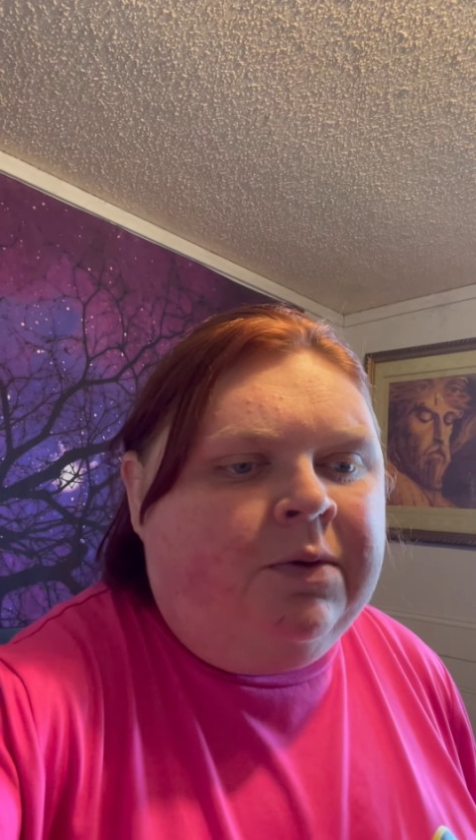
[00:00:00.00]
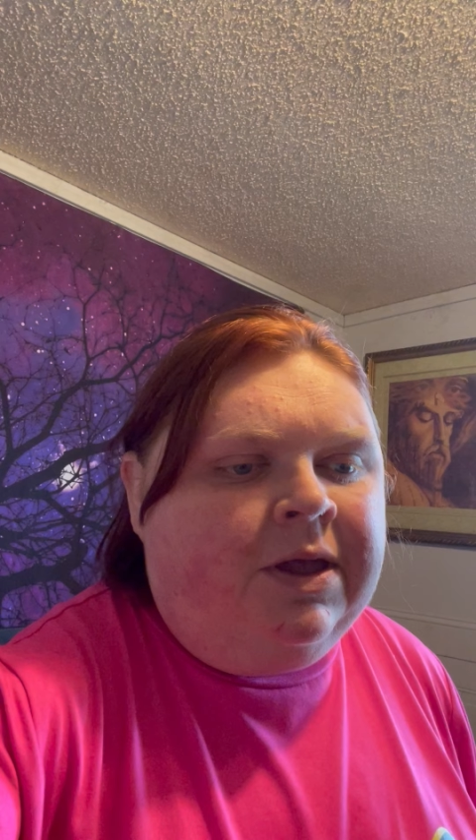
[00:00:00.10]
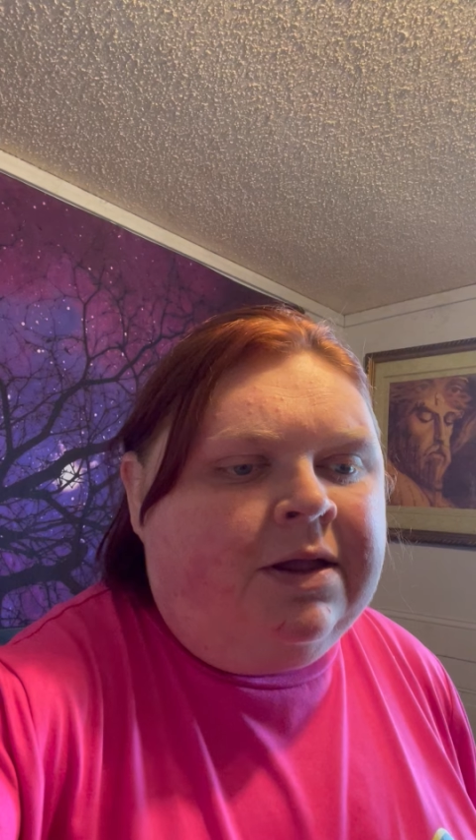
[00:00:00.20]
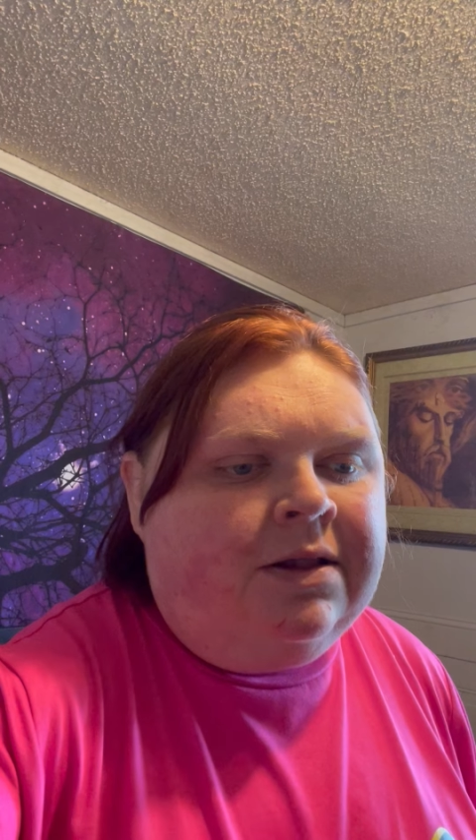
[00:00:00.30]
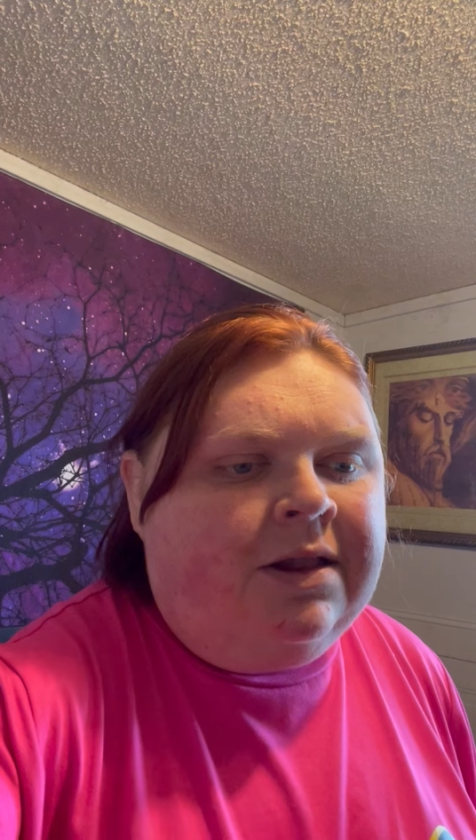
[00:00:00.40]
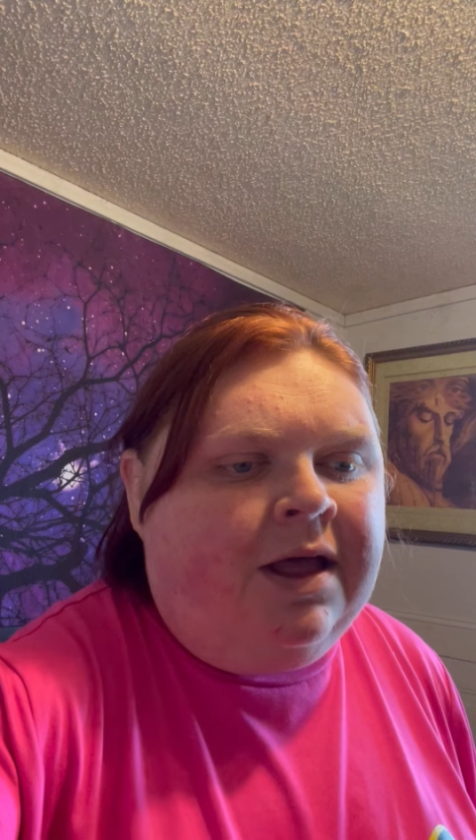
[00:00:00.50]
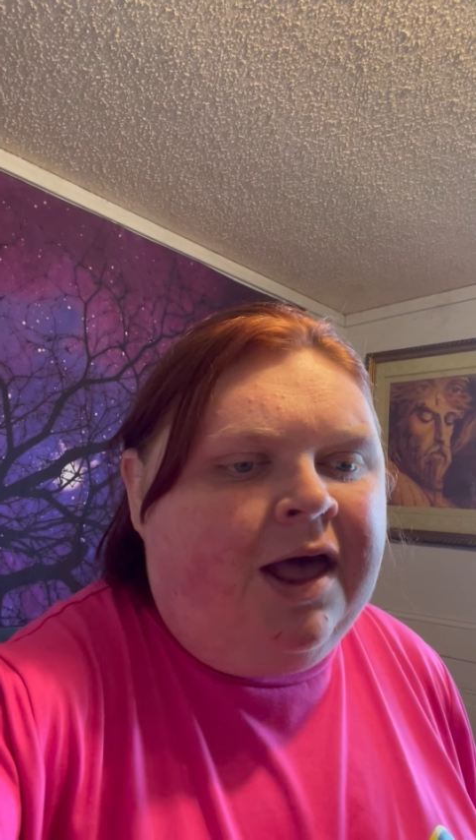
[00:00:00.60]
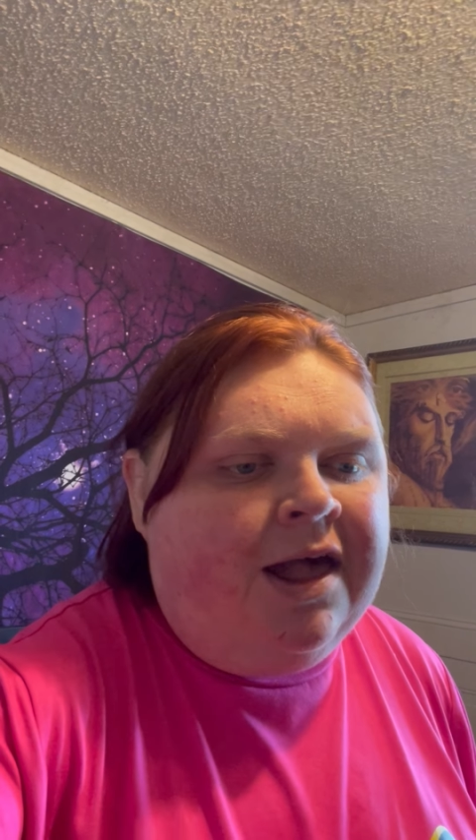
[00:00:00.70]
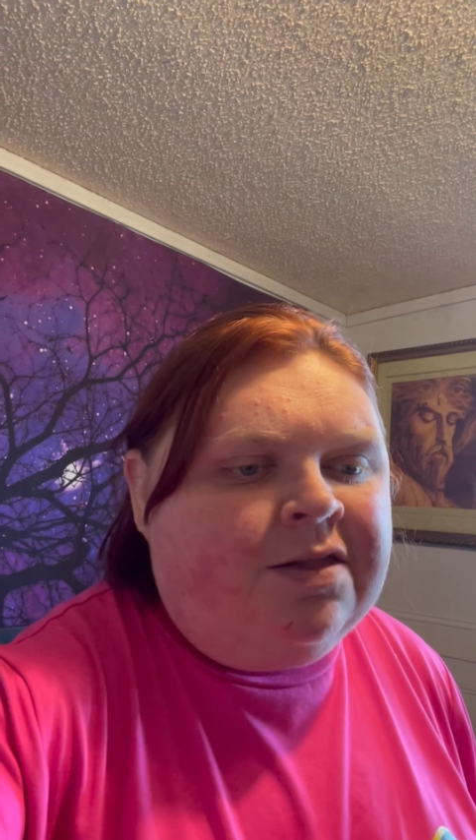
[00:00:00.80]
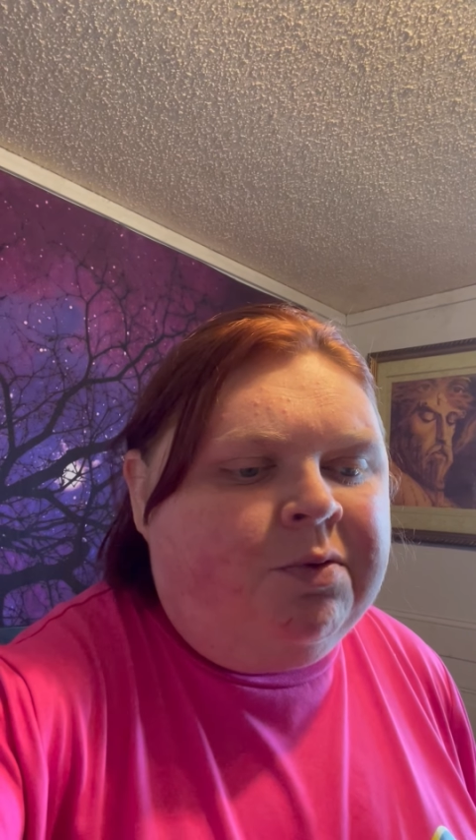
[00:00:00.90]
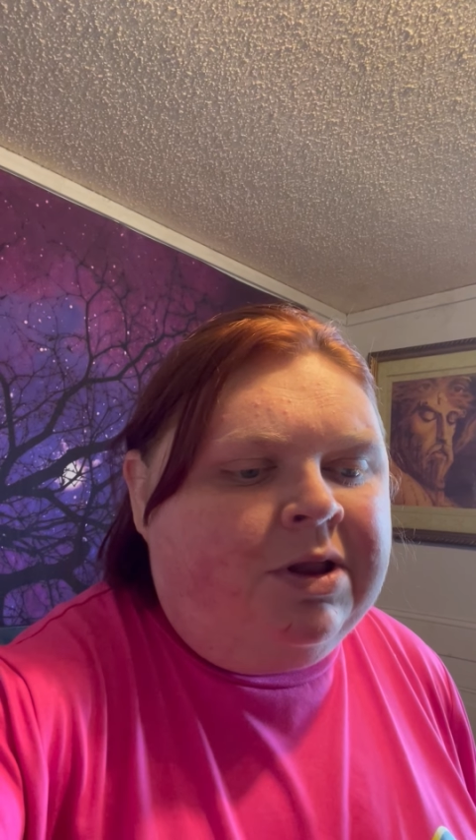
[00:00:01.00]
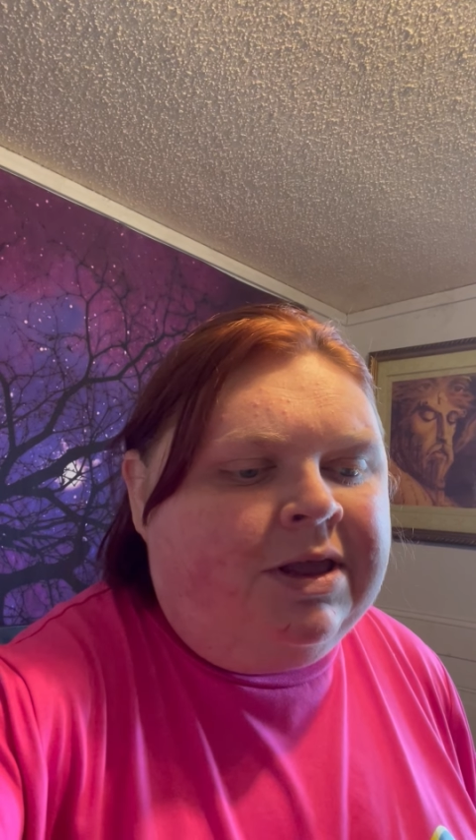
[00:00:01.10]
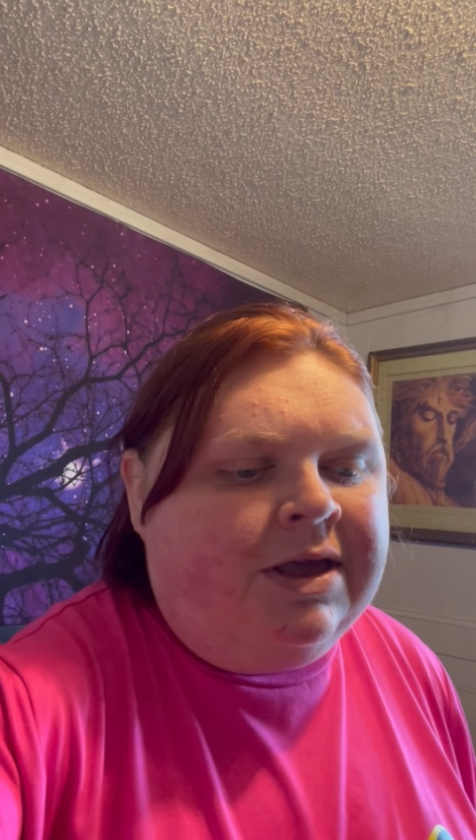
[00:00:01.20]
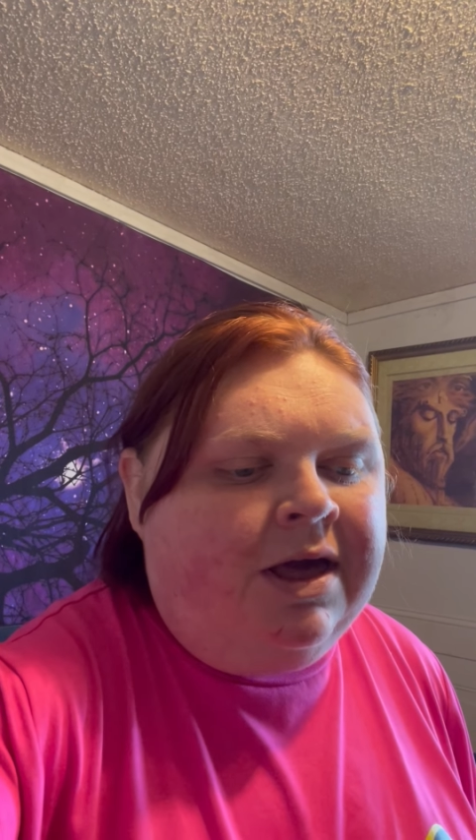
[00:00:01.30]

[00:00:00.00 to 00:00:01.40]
realize what you